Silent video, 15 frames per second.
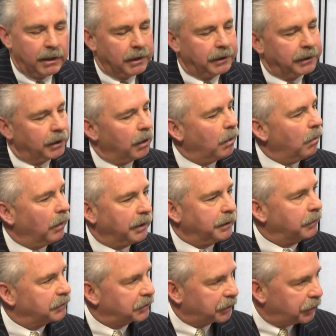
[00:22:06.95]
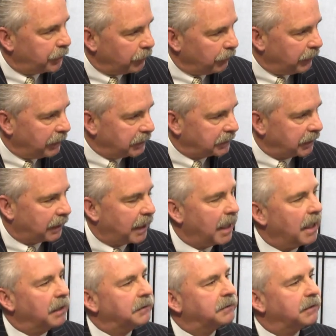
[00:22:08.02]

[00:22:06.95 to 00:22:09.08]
you know, uh, your securities accounts.